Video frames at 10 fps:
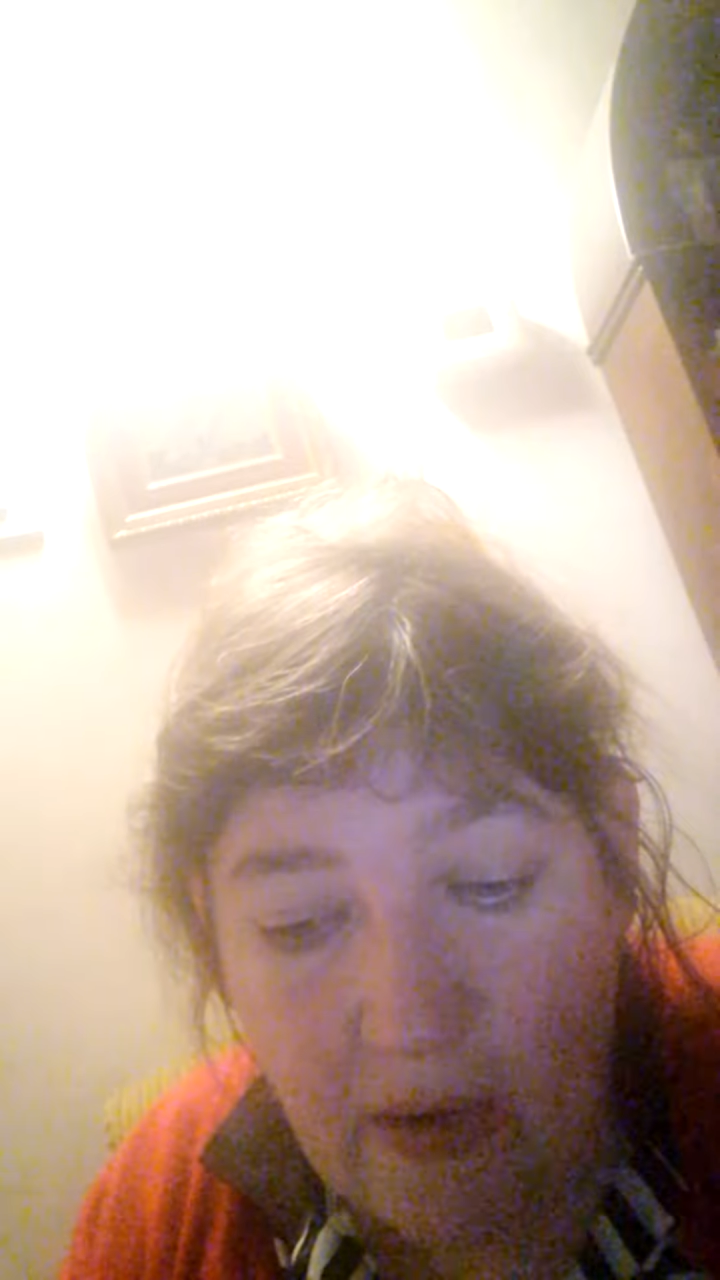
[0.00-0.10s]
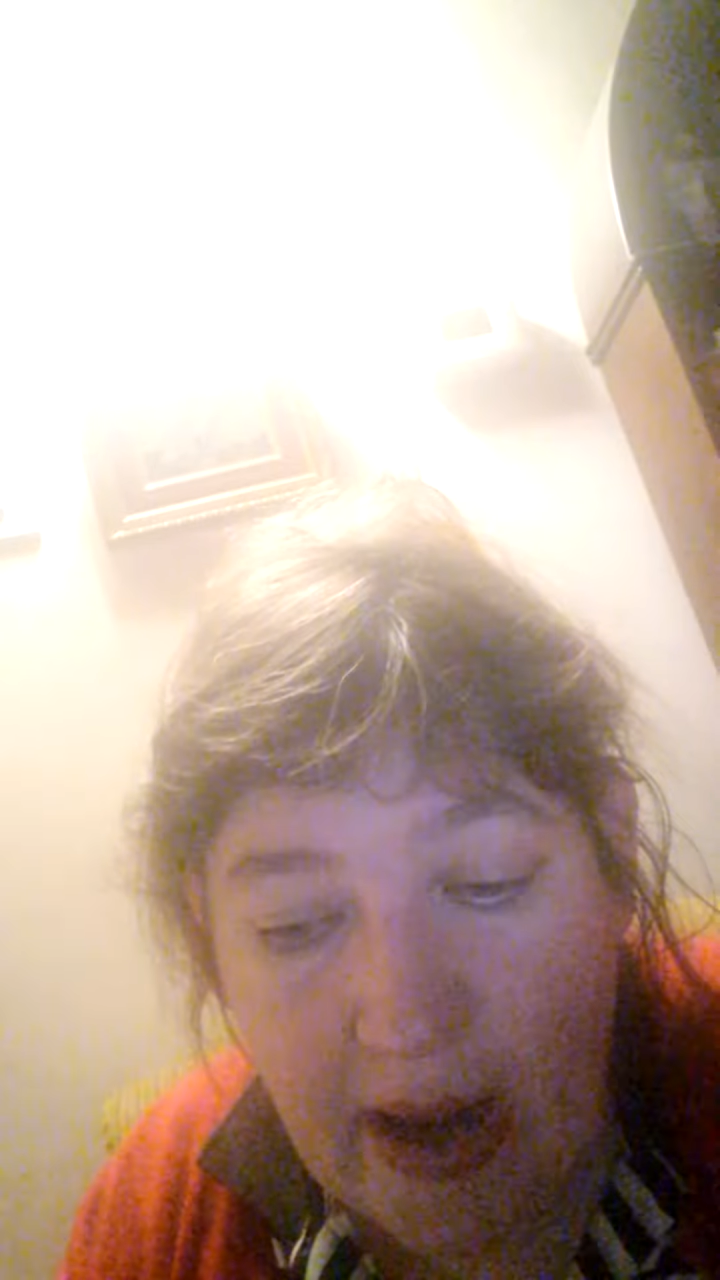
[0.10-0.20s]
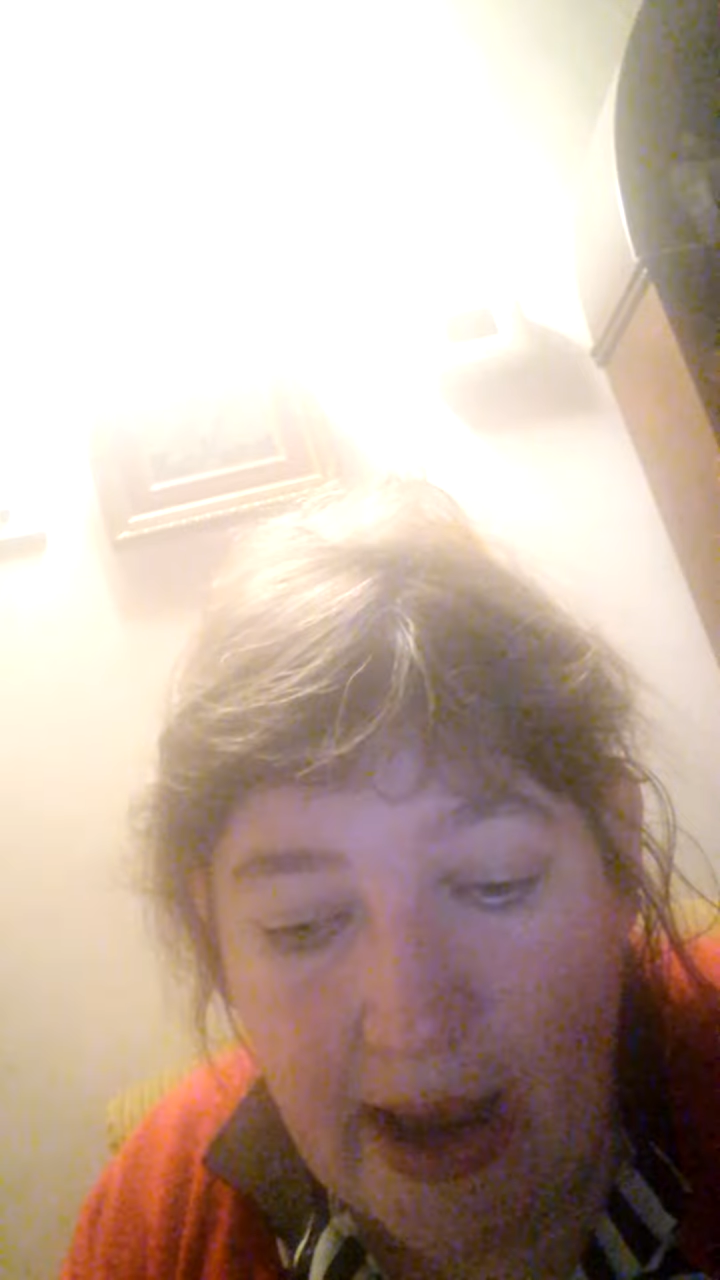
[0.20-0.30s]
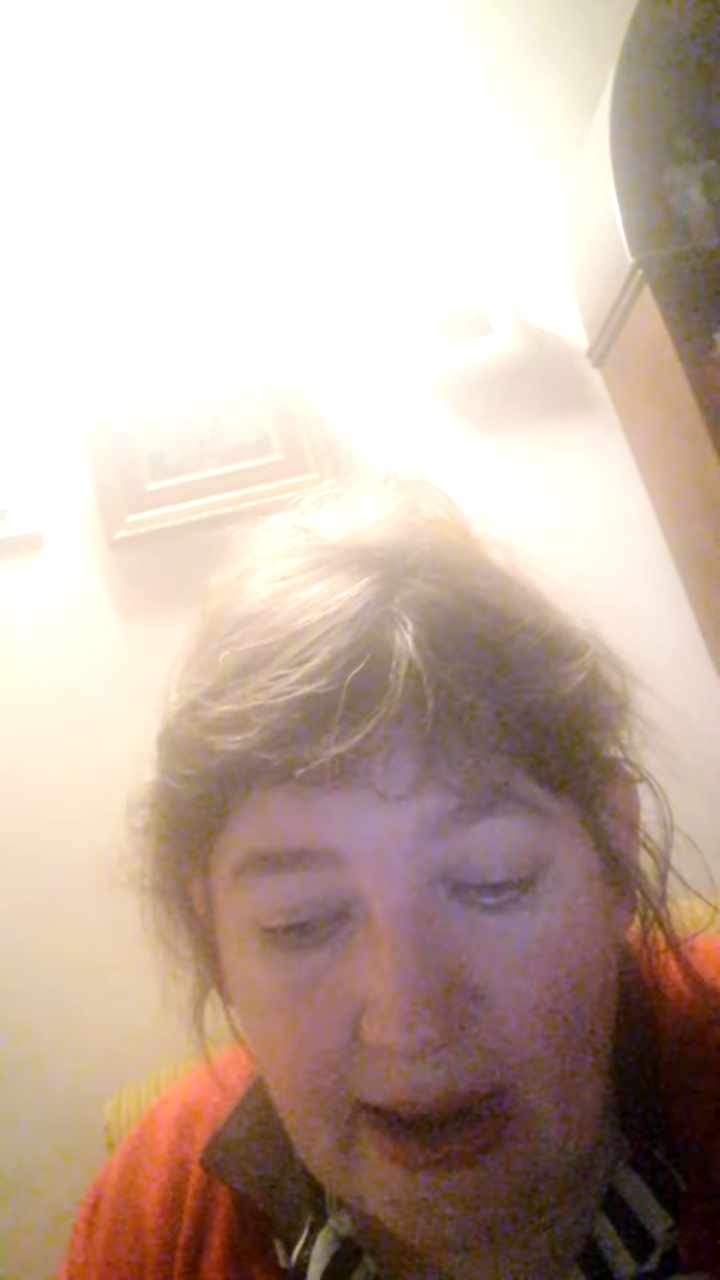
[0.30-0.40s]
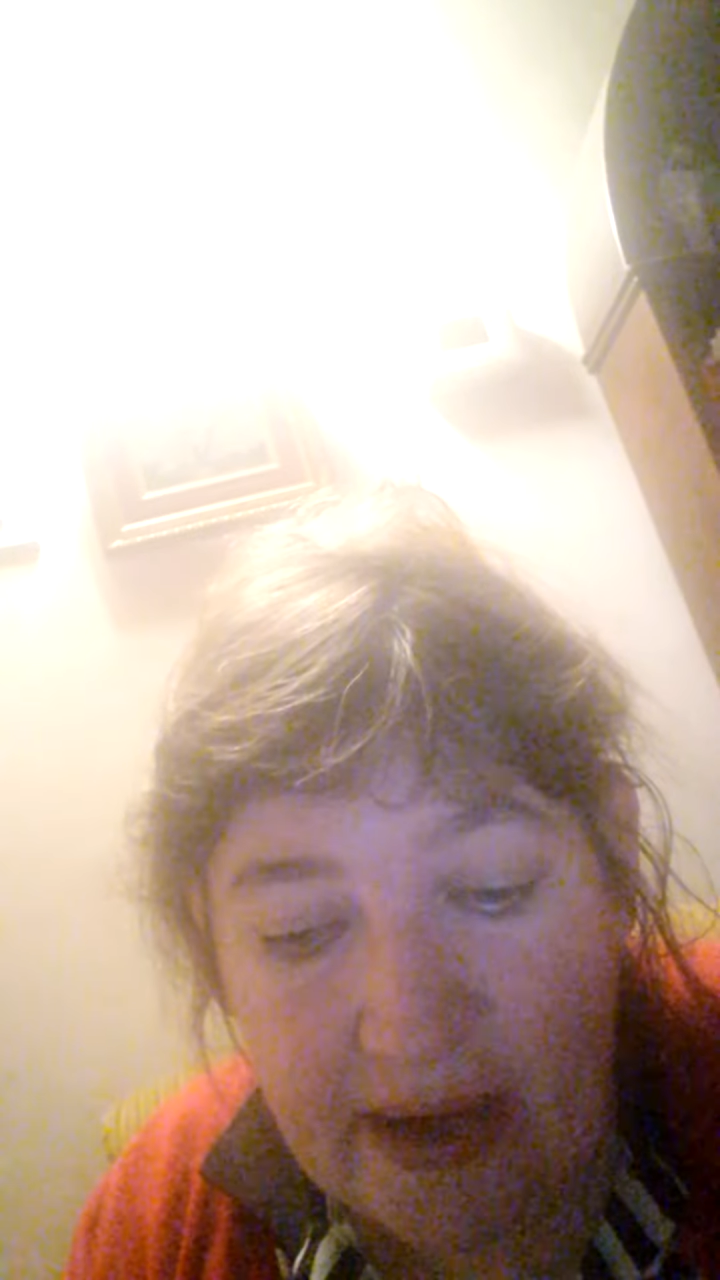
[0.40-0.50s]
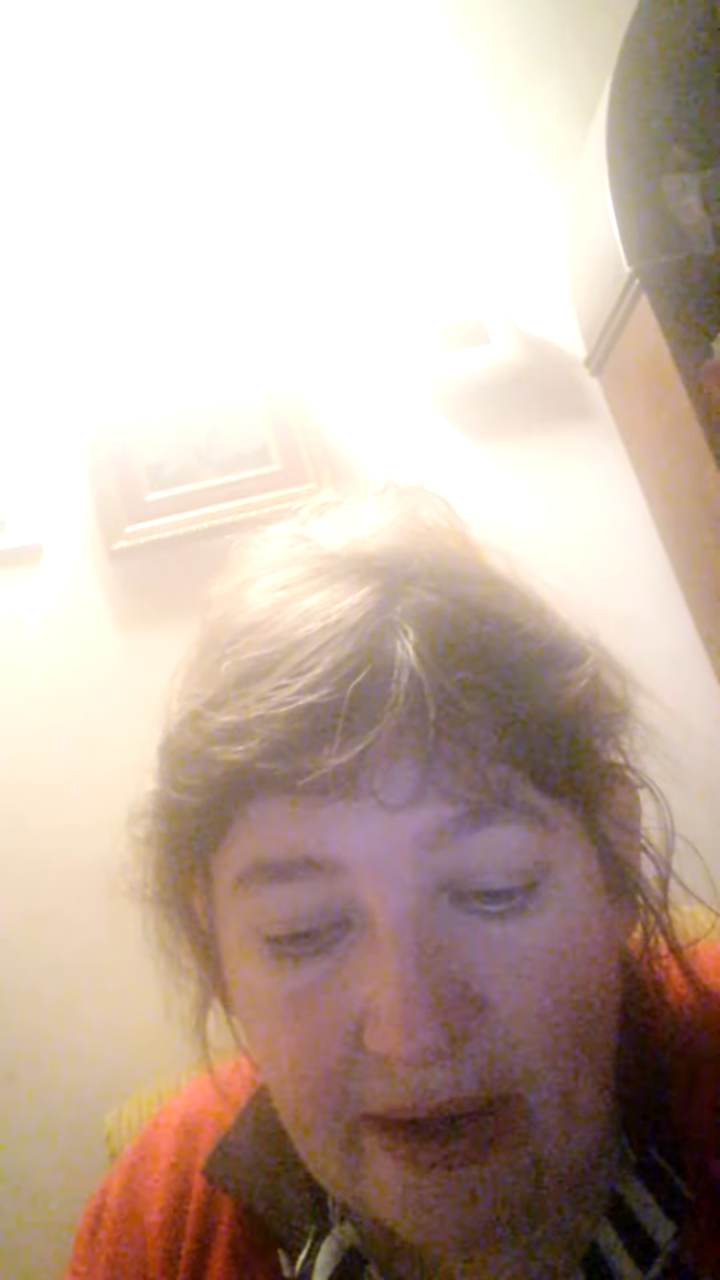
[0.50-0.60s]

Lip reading: getting